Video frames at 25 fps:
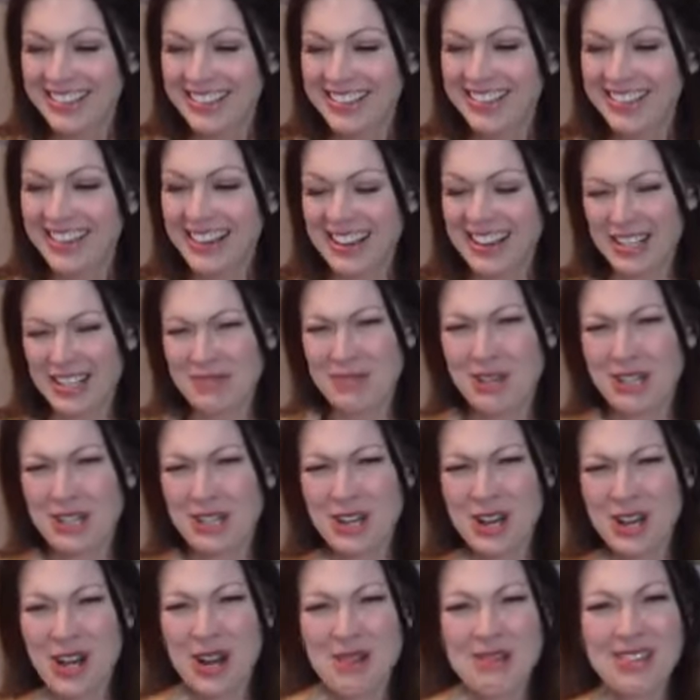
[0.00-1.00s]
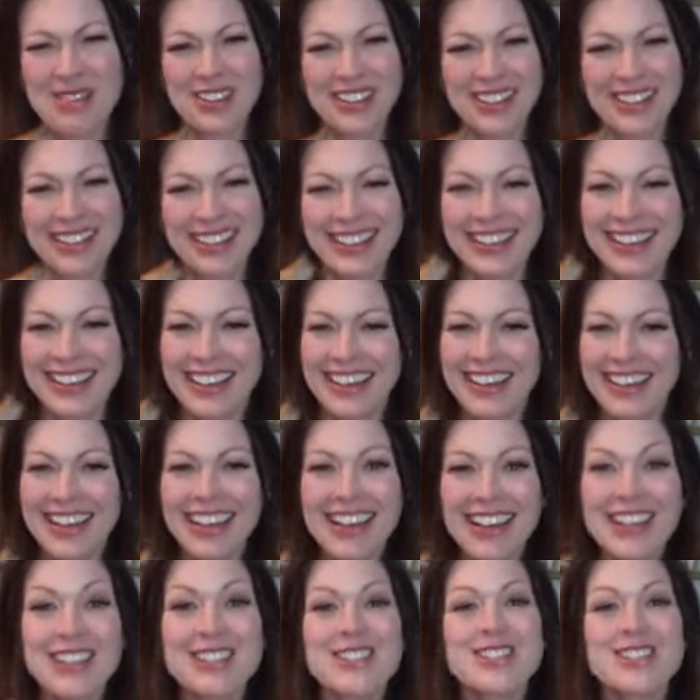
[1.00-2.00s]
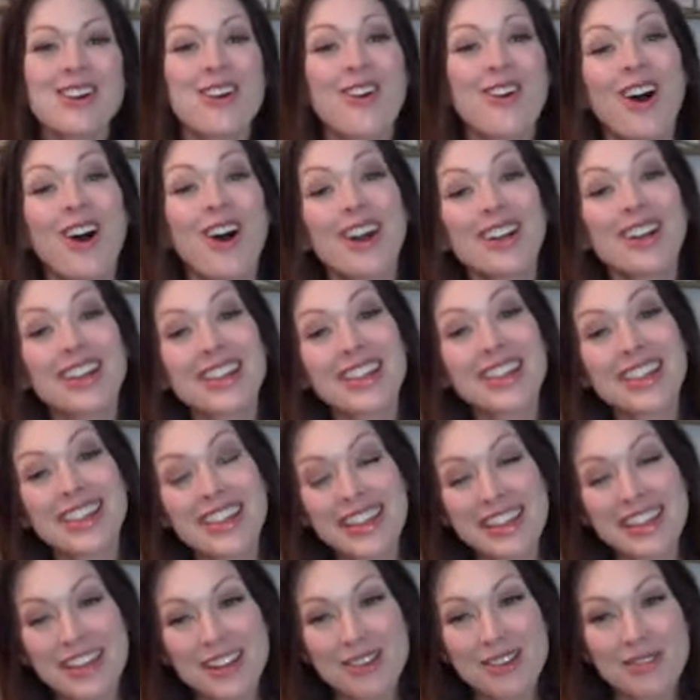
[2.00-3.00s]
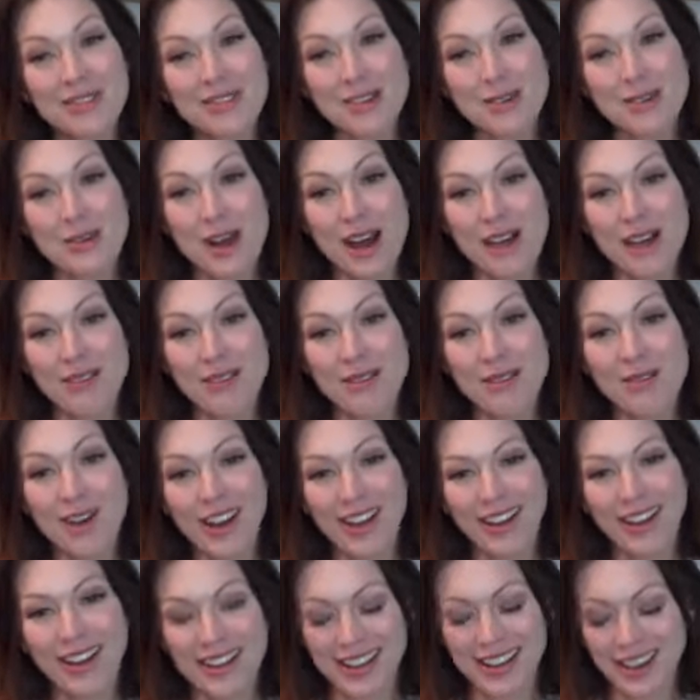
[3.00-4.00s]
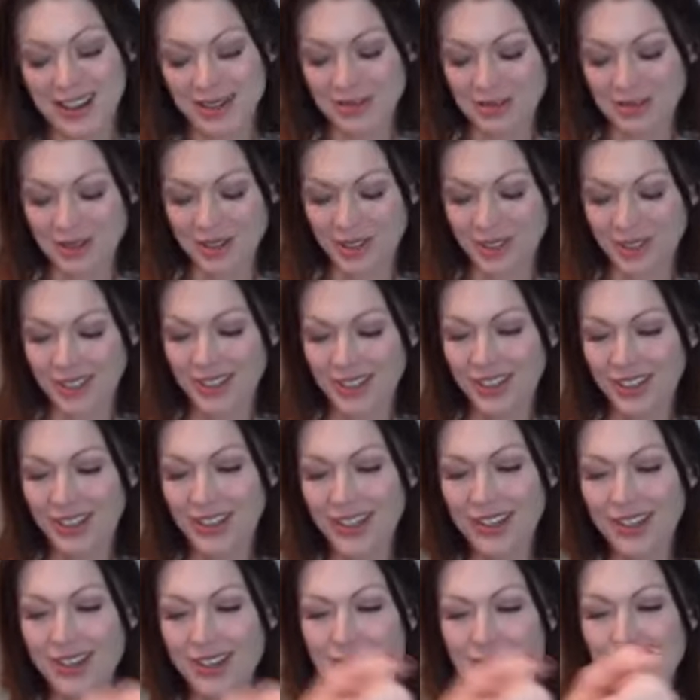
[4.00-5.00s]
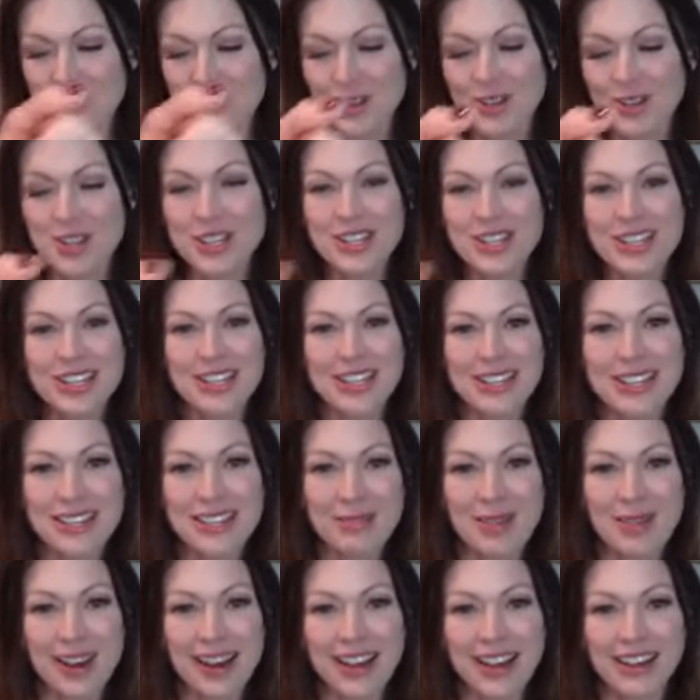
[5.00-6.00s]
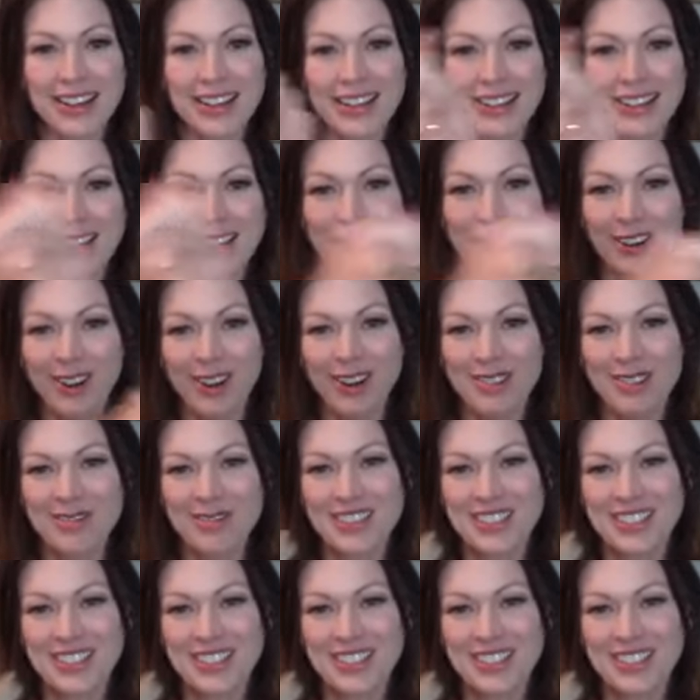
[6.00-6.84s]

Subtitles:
That is my job. It's so hard to think when you have a wild animal ferociously biting your arm.